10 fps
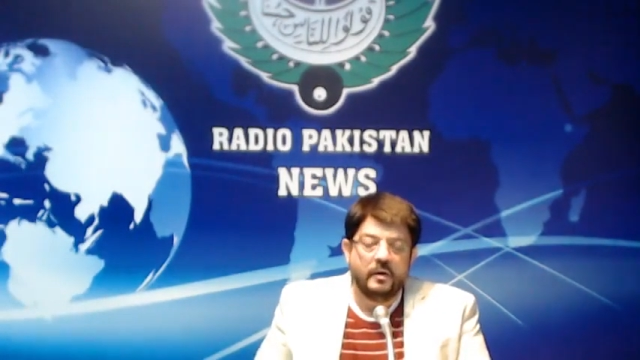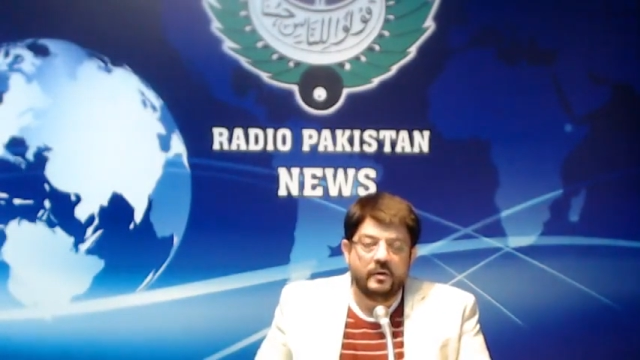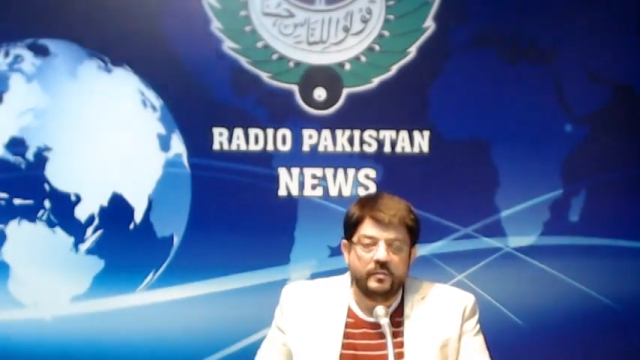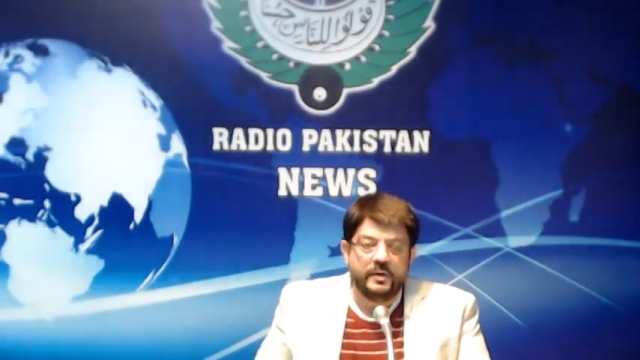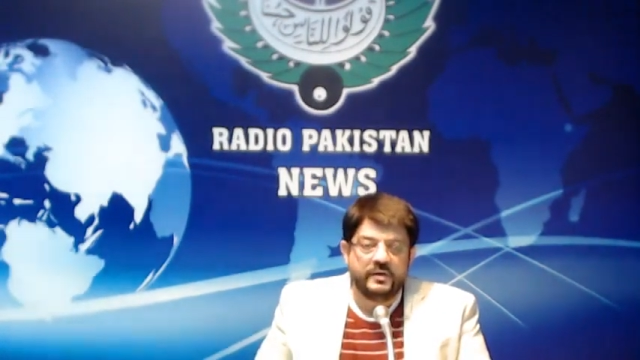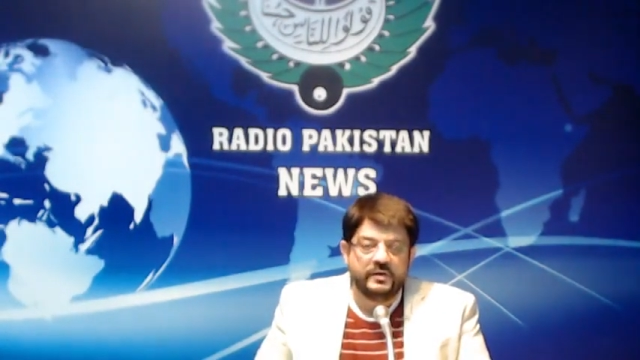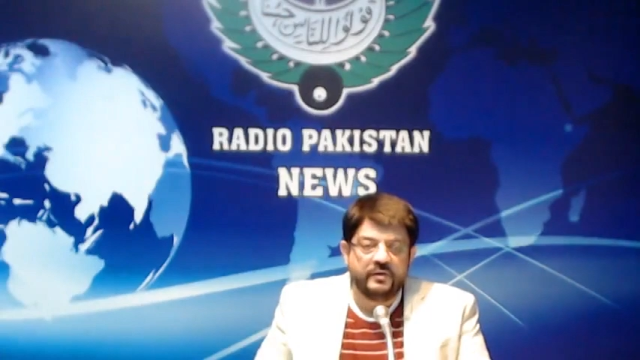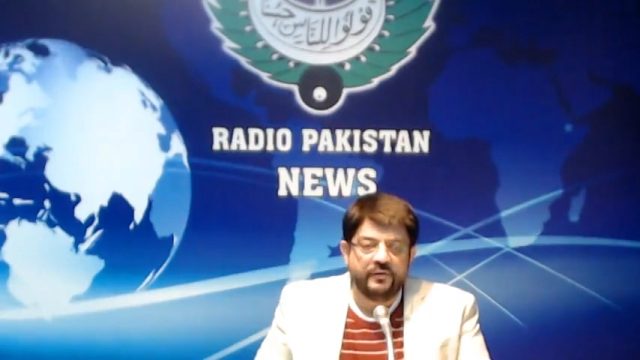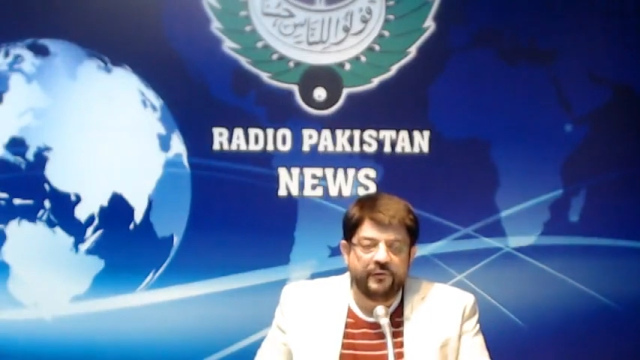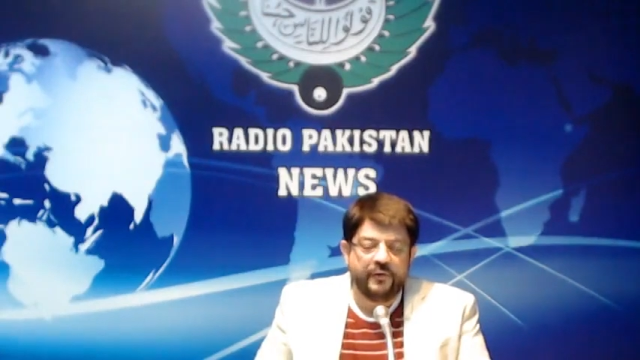A
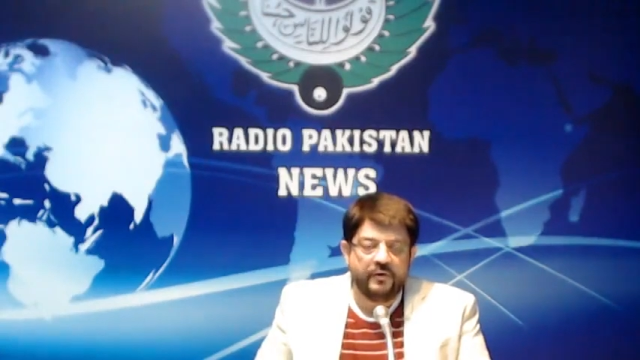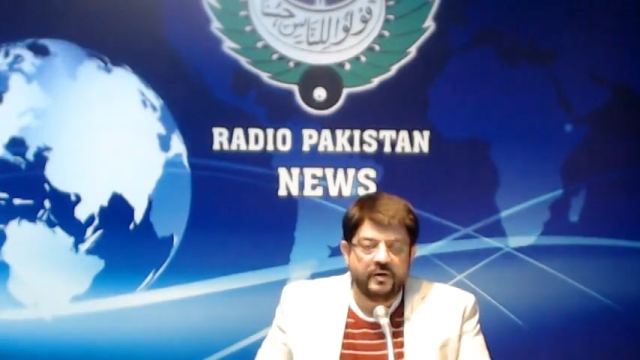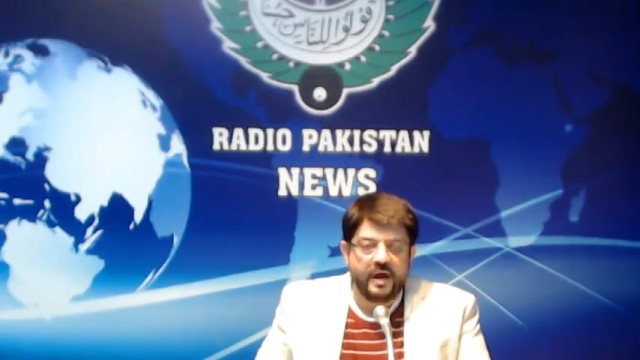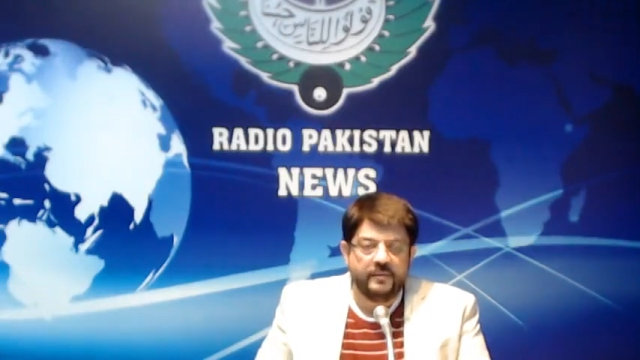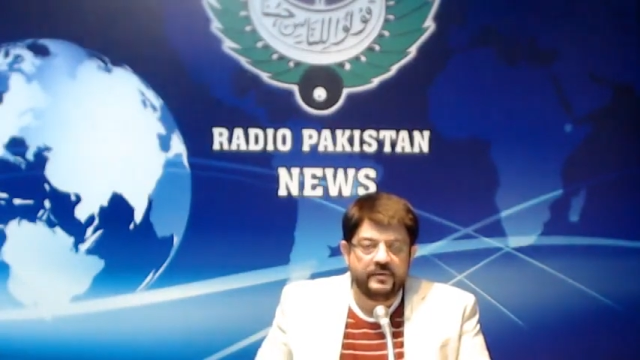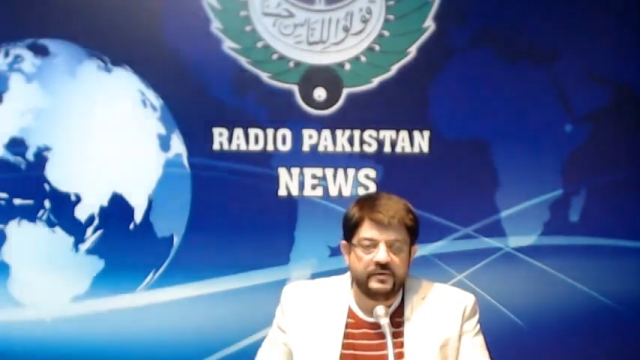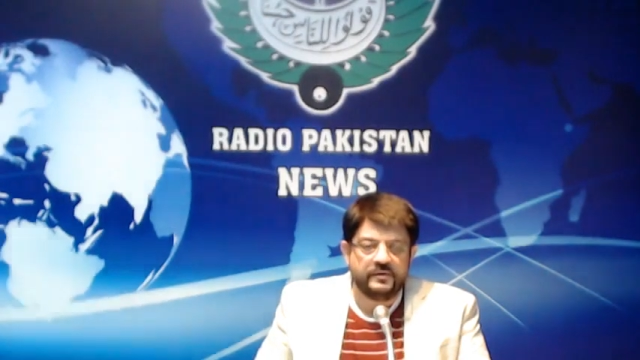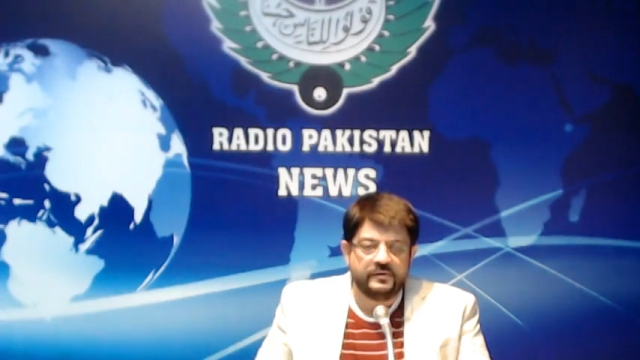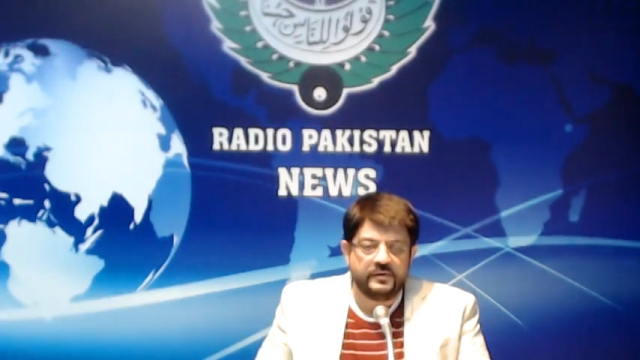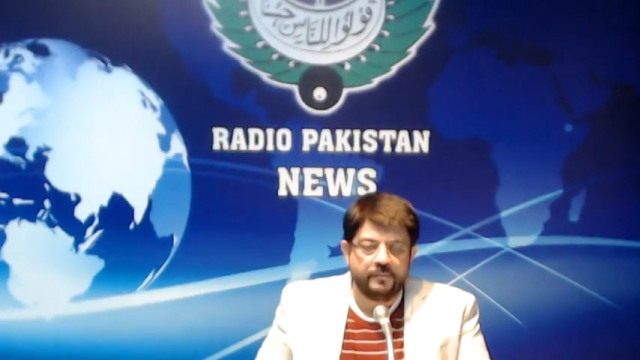meeting of the Federal
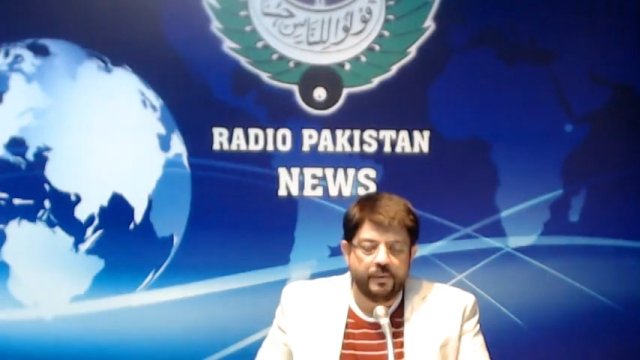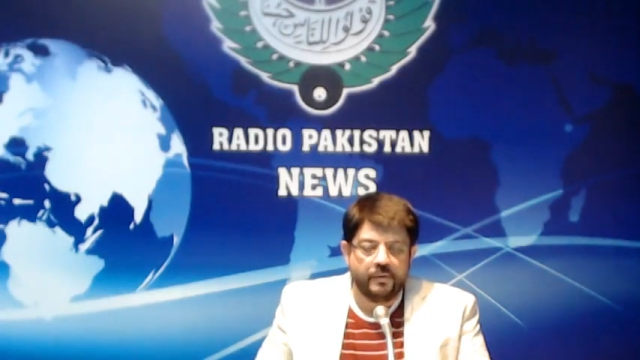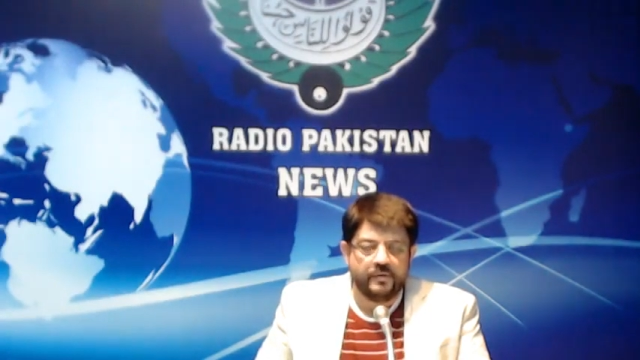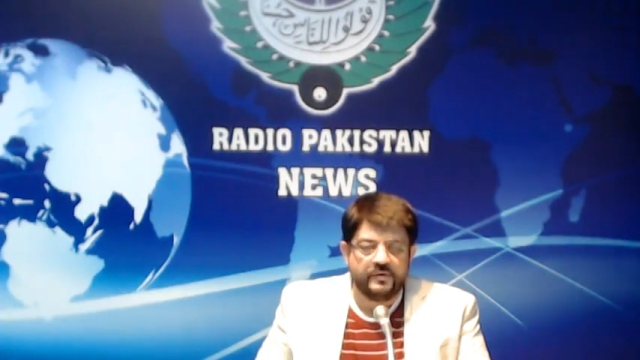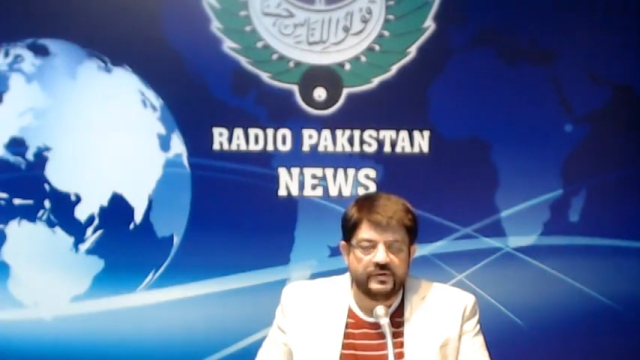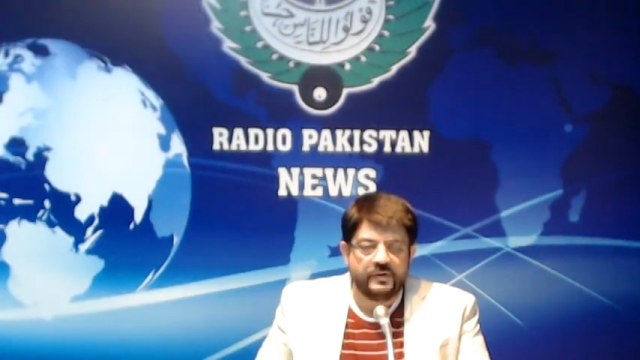Cabinet is in progress